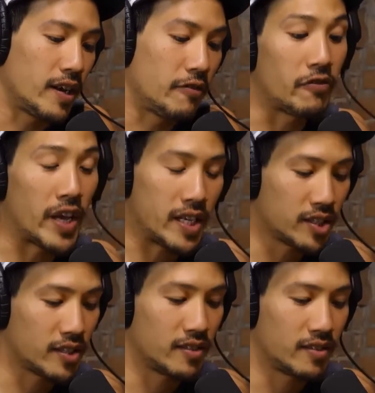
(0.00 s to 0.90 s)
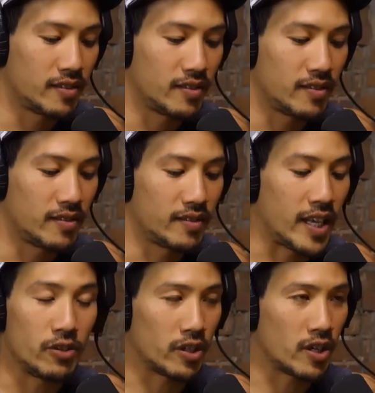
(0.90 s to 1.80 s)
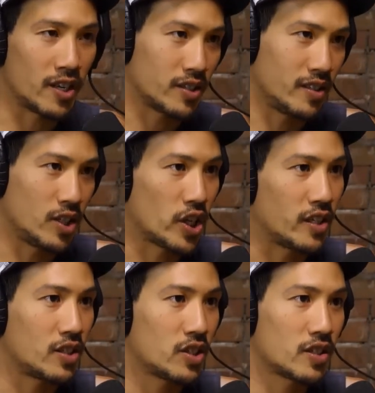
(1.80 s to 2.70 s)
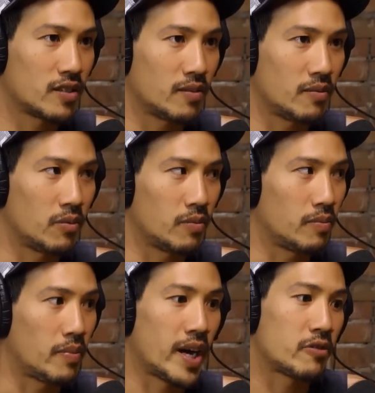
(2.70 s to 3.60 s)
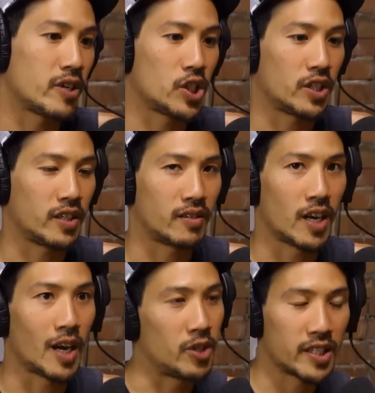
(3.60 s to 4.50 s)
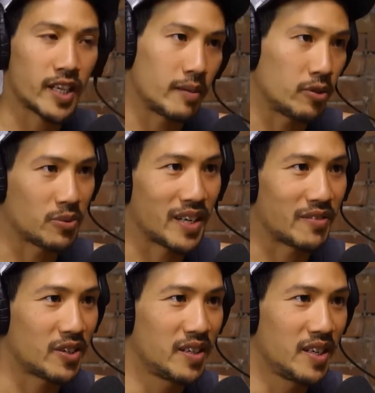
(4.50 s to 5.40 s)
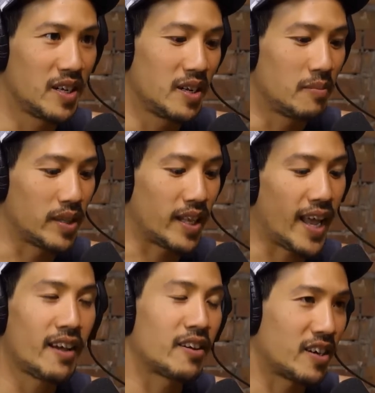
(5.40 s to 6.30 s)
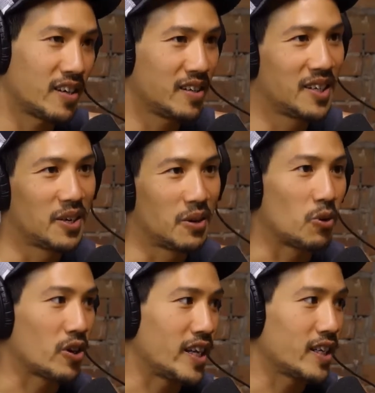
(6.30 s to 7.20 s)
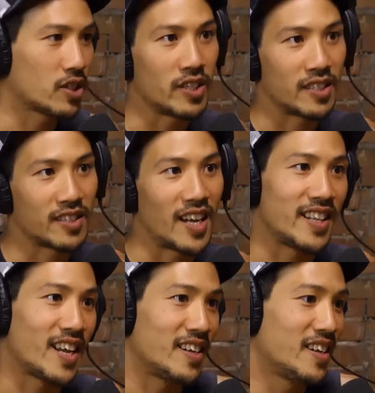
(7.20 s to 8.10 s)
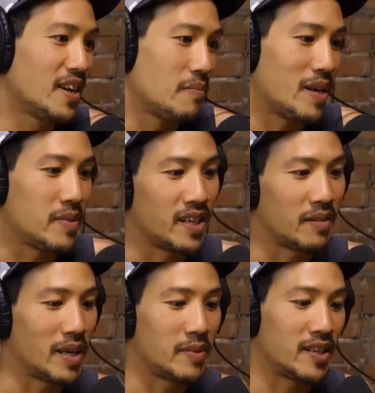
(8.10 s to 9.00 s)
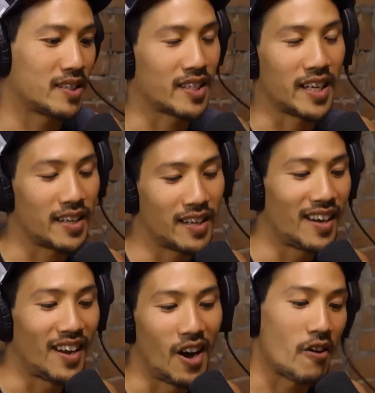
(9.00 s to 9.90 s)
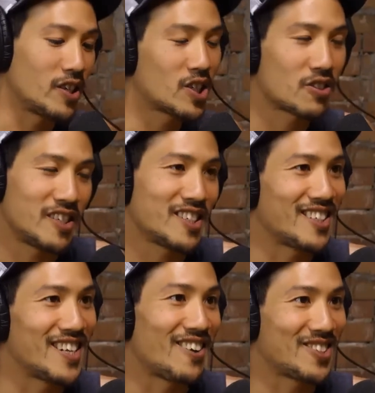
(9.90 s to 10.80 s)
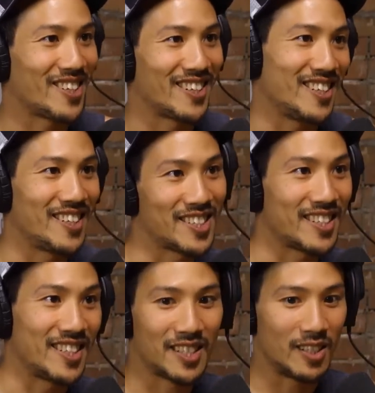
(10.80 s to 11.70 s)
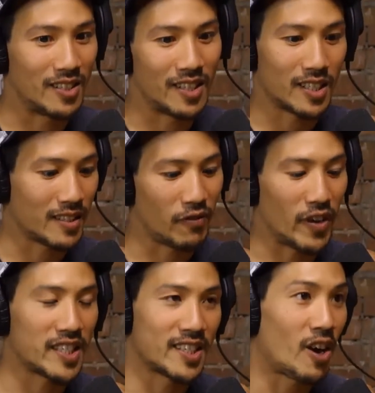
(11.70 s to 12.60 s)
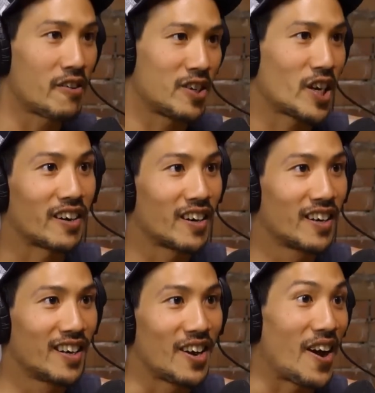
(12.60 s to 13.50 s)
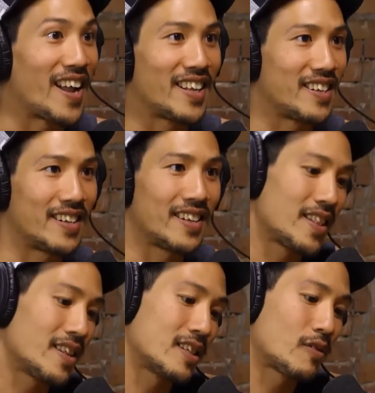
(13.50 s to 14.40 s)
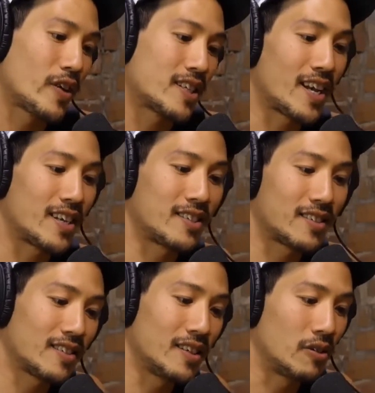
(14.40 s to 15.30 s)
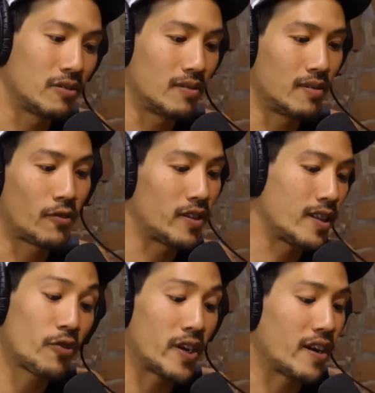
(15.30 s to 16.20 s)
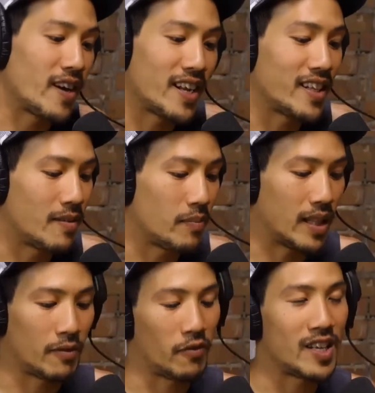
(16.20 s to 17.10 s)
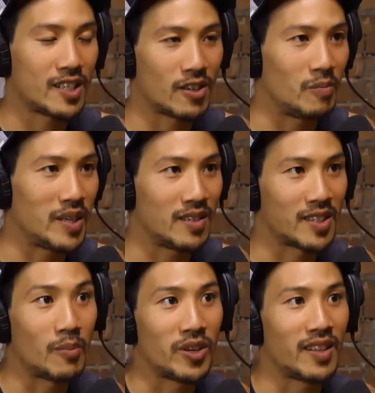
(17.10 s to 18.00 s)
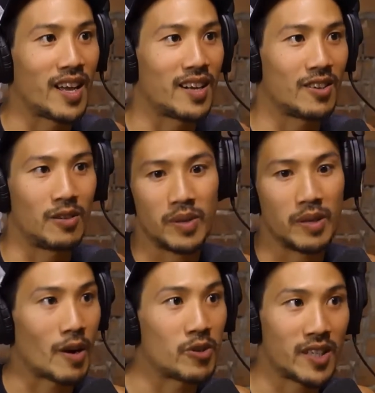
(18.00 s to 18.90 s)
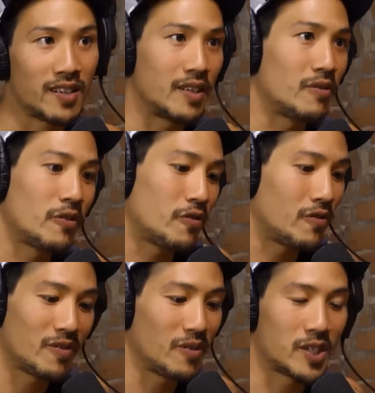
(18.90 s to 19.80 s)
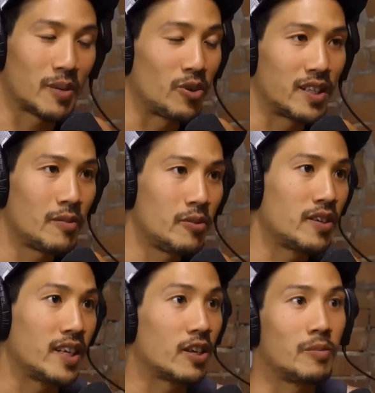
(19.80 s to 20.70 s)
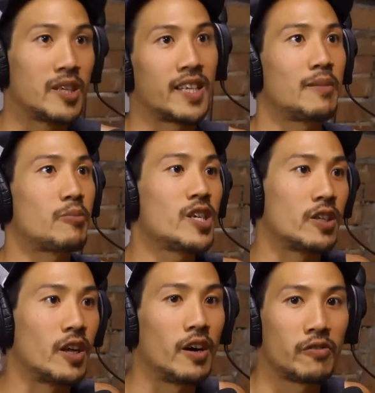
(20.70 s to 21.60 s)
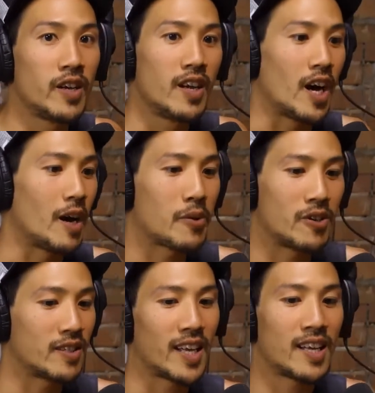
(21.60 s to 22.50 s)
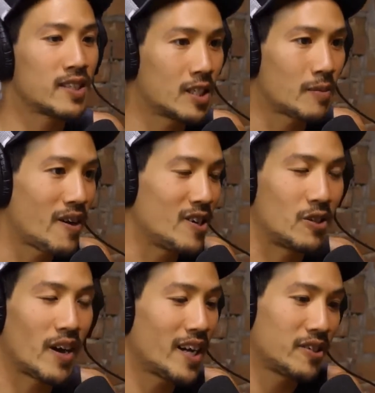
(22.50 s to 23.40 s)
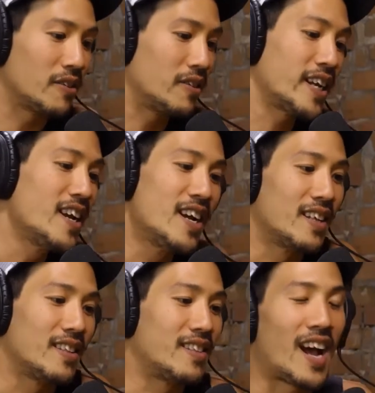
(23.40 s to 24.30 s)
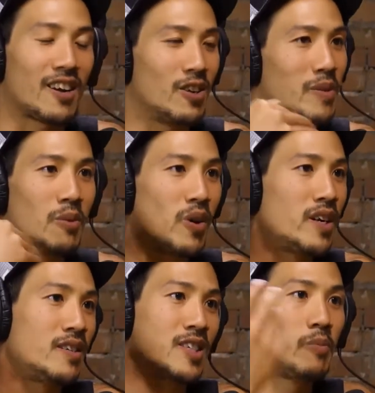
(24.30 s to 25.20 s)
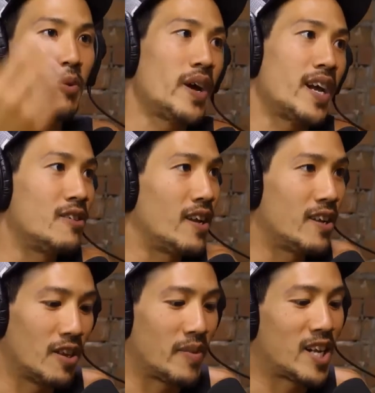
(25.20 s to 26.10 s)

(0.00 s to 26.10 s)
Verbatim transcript: face that you could constantly change by arranging objects, tables, whatever. Yeah. But the hair were like trees. And then maybe it's like orange trees, and now suddenly this face has orange hair, and then this face has, you know, different hair, but the face could be someone that could be representative of someone in the community. It could be a celebration of a person that has inspired you. I don't know. Like, that could be one simple way. And you can